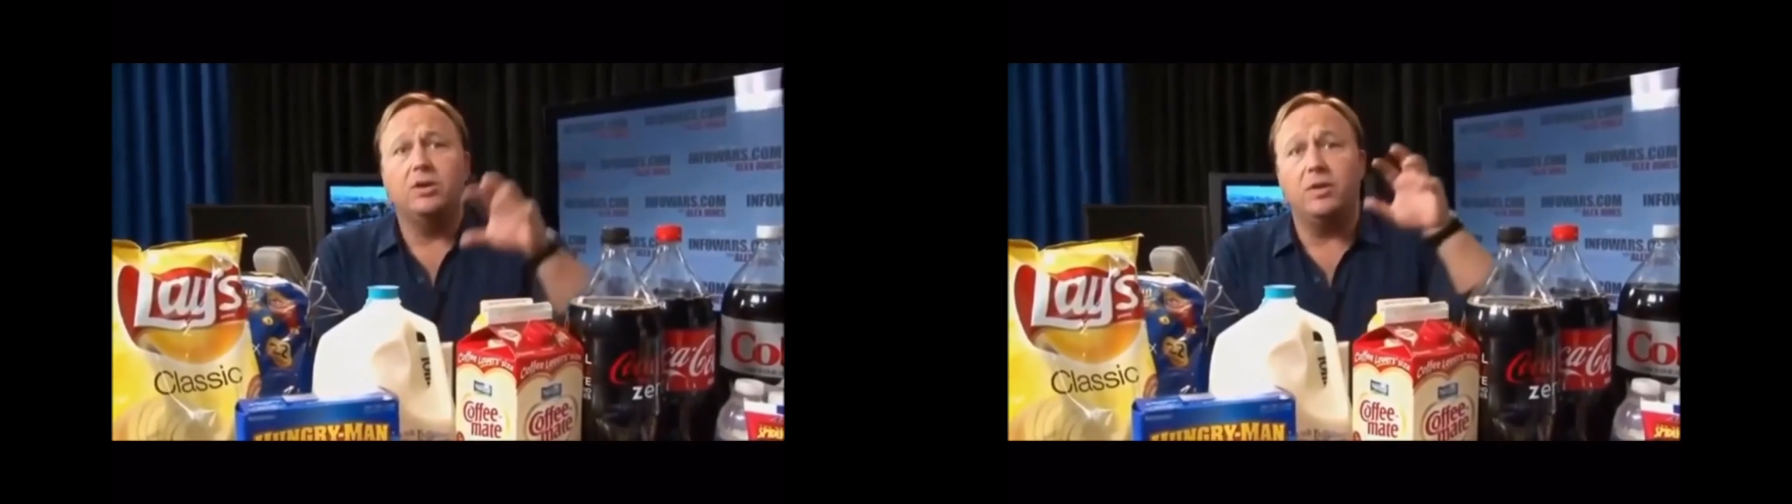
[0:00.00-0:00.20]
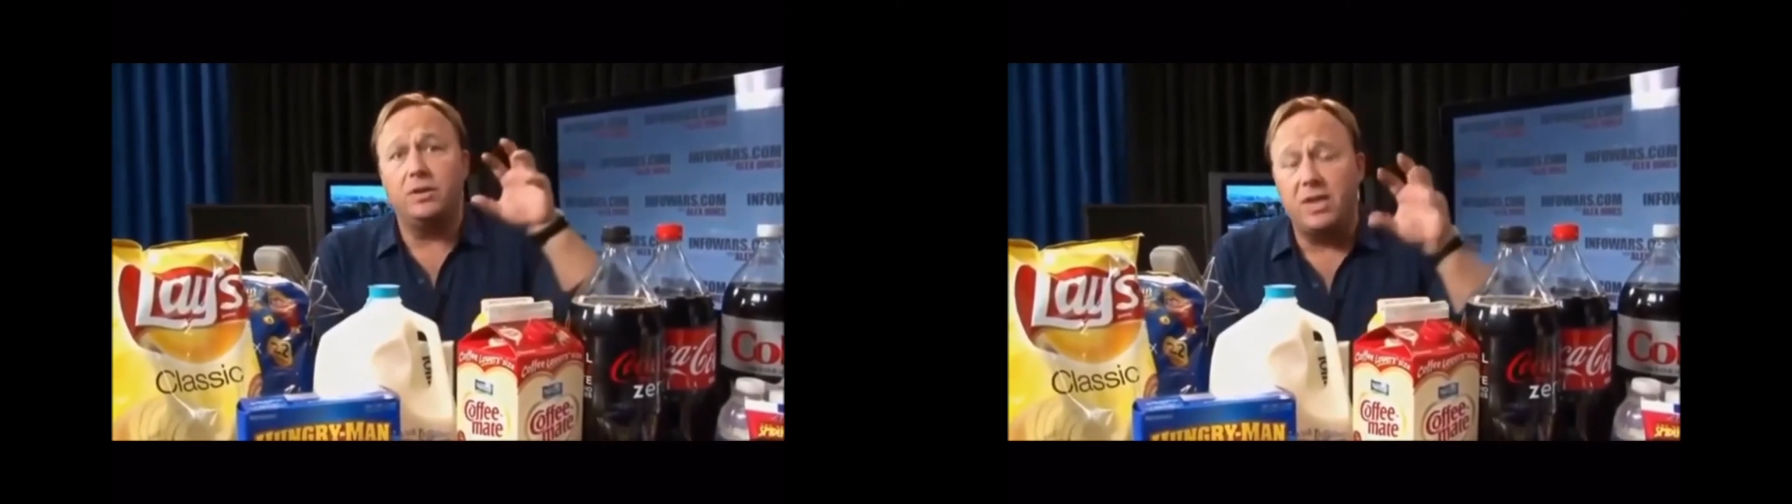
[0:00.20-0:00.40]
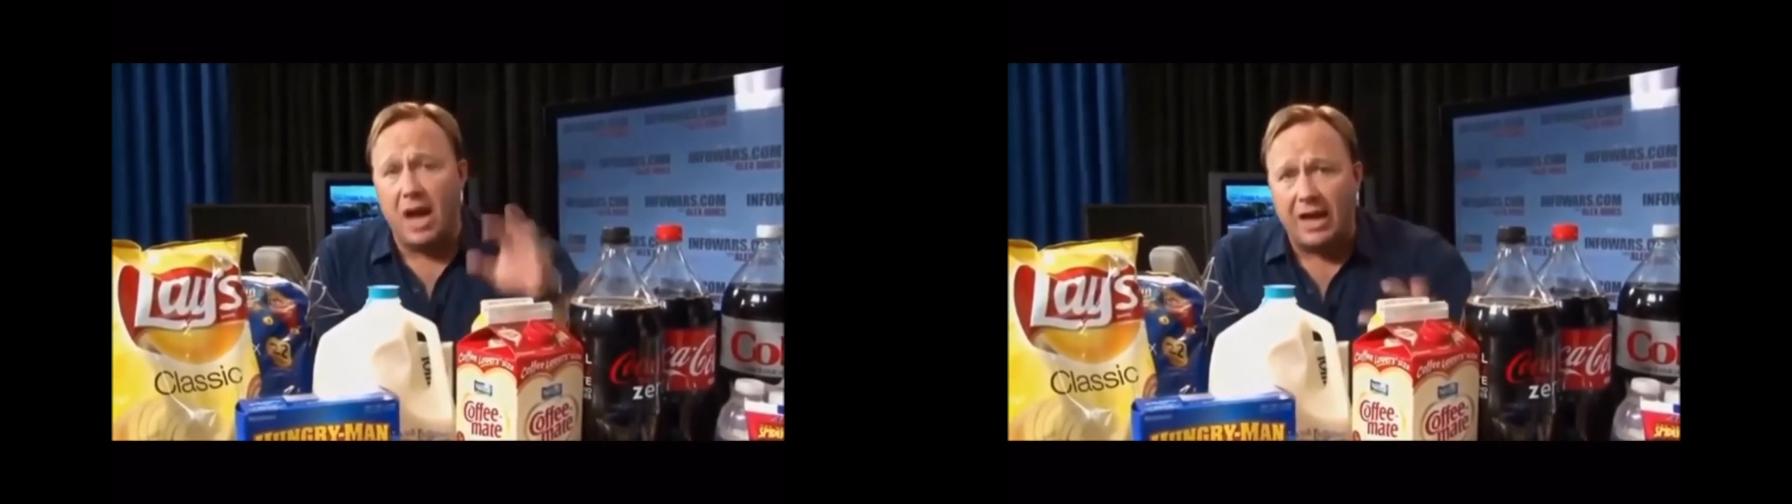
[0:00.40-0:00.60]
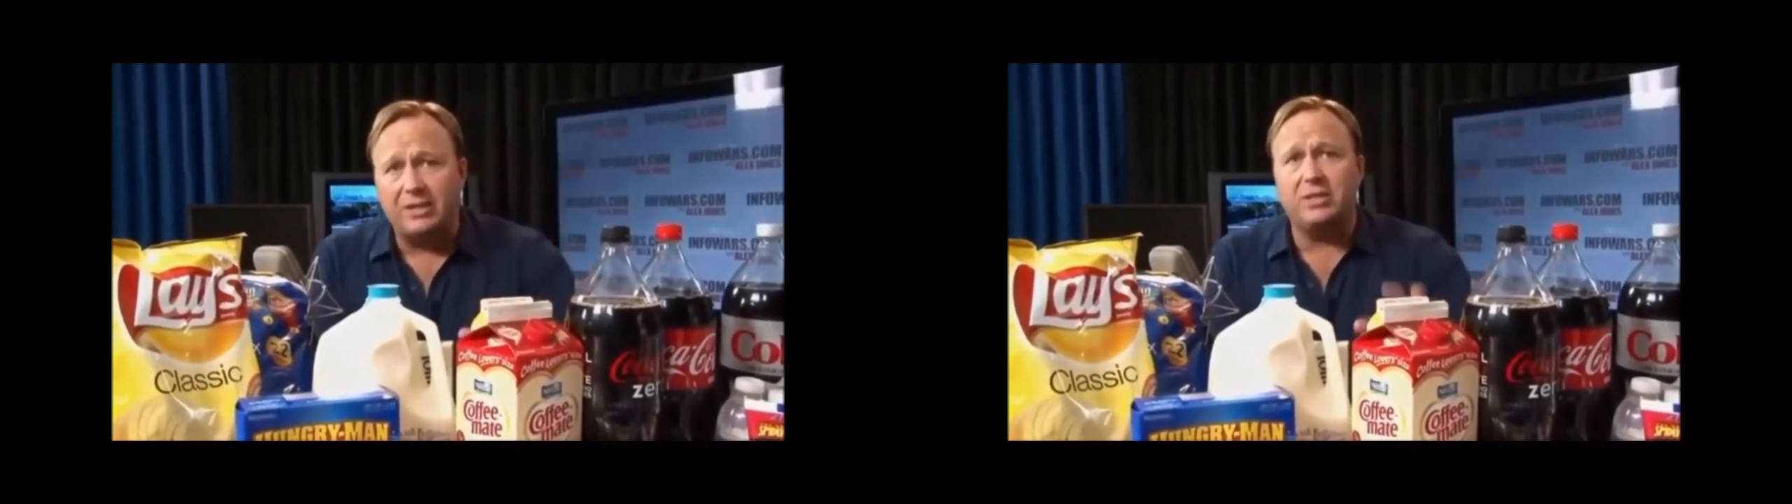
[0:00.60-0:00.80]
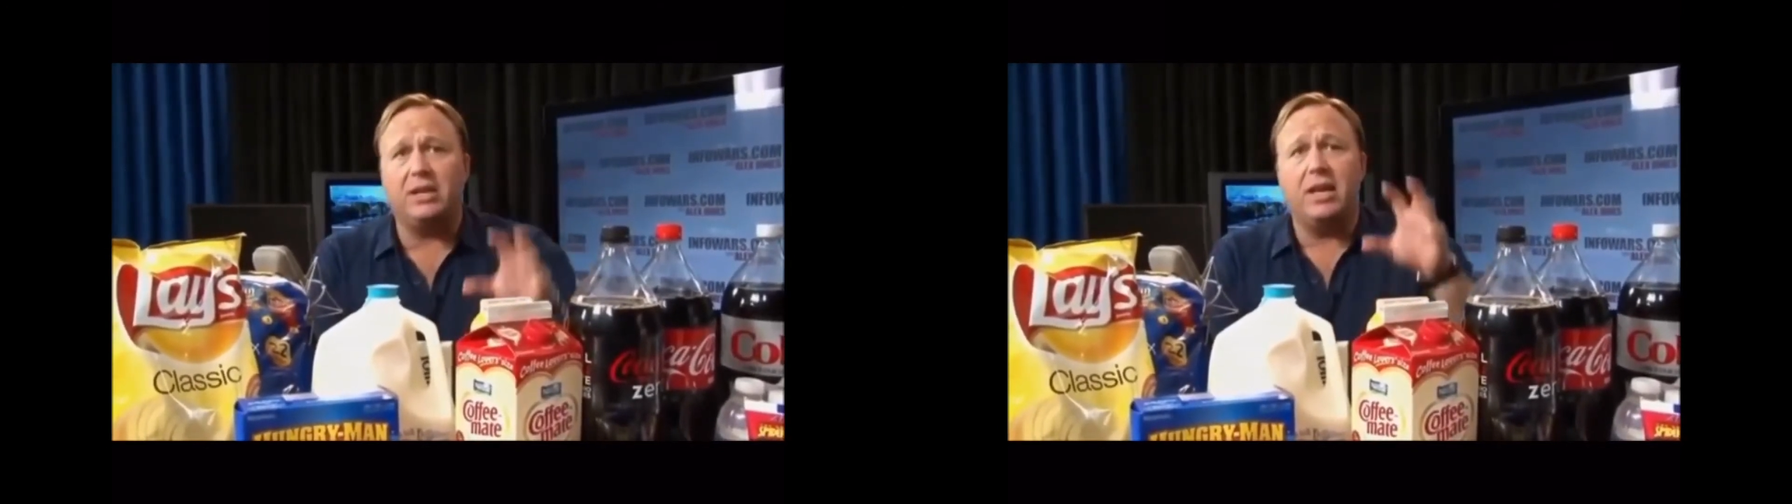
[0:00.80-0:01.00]
to the
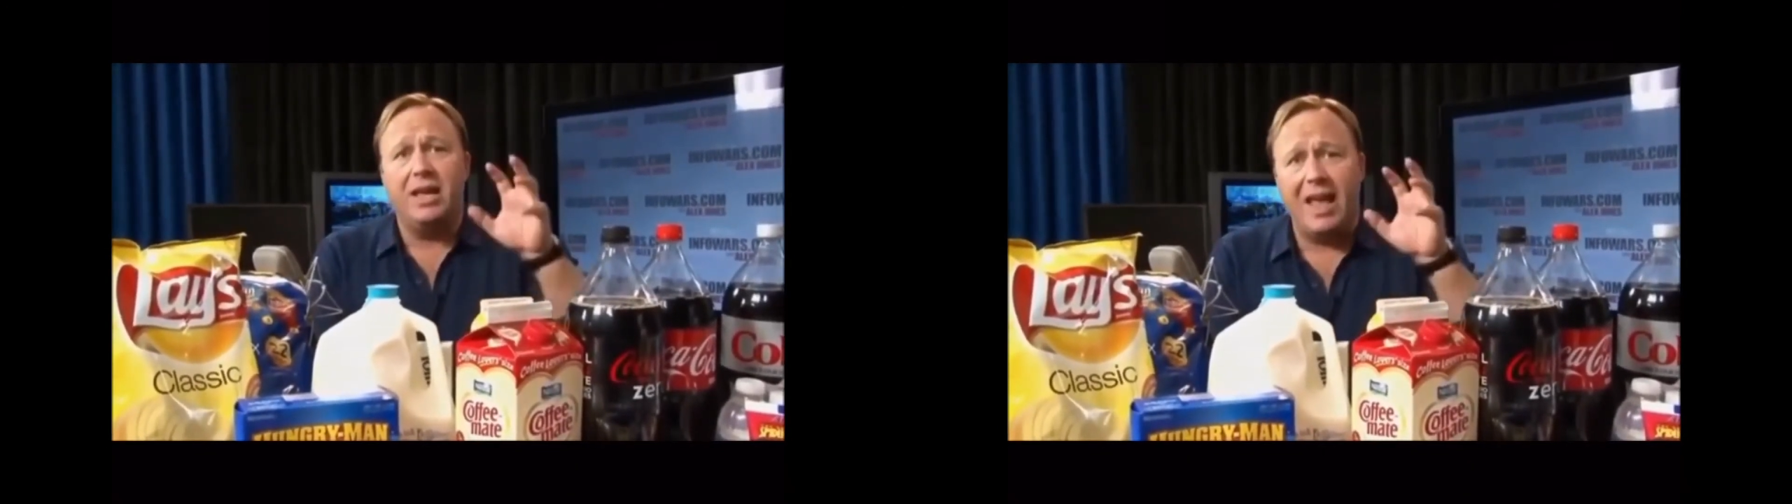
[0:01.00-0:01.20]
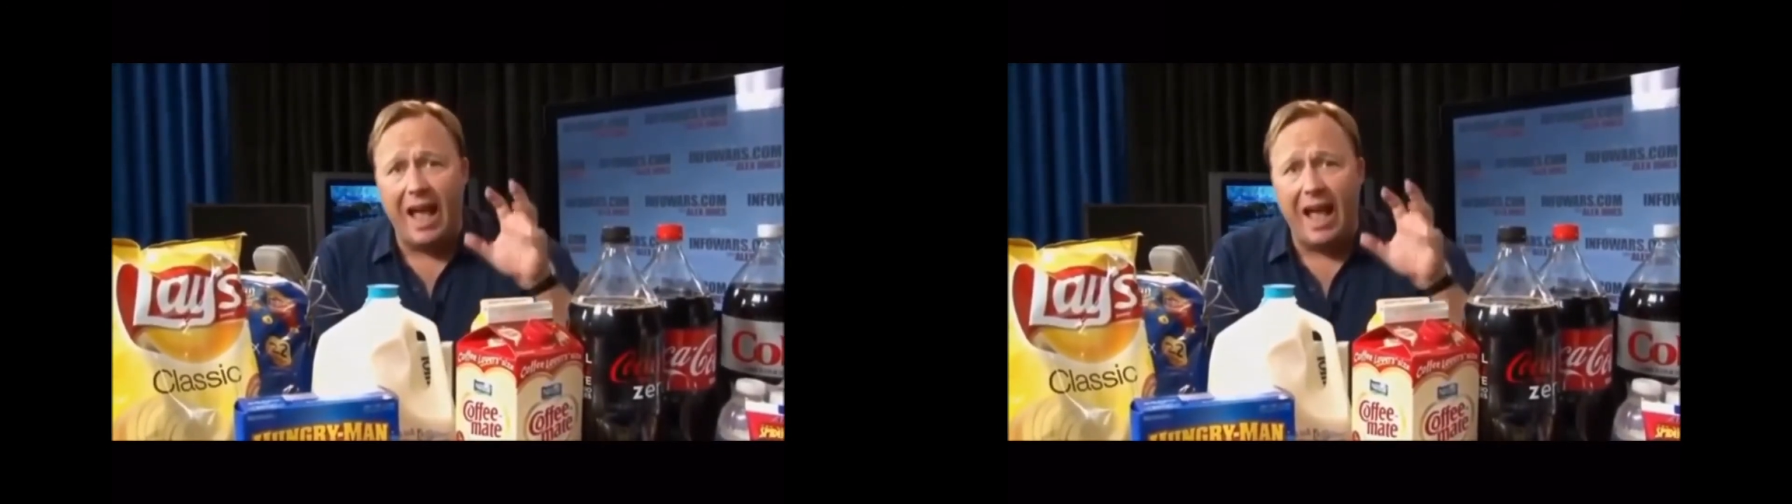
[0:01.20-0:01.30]
toxic